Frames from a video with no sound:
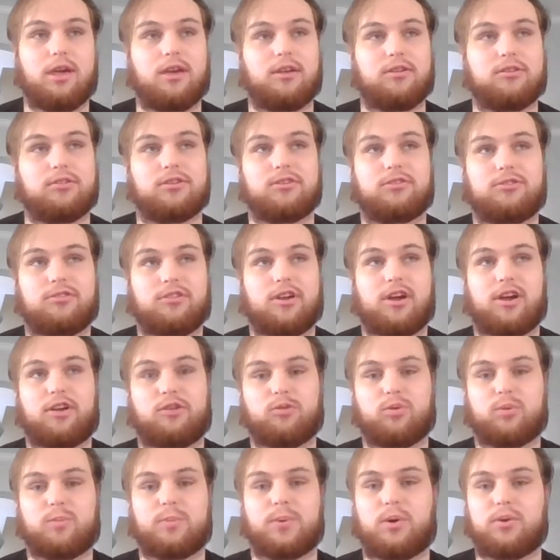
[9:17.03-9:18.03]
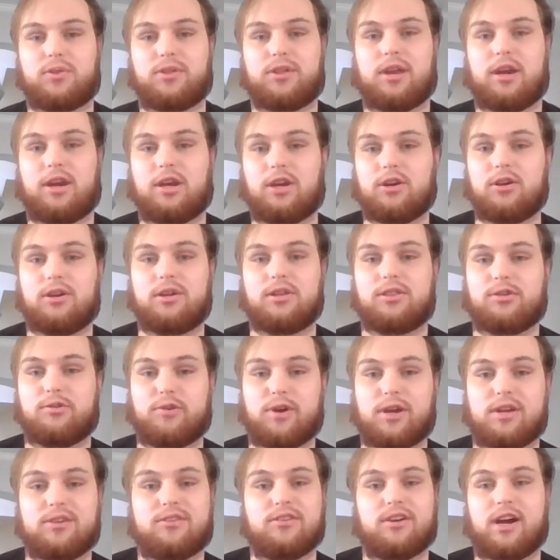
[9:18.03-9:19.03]
success. We're both getting good at the
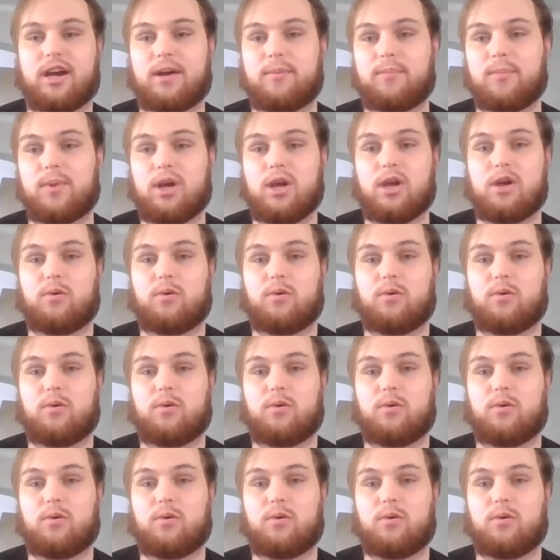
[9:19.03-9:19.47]
right time.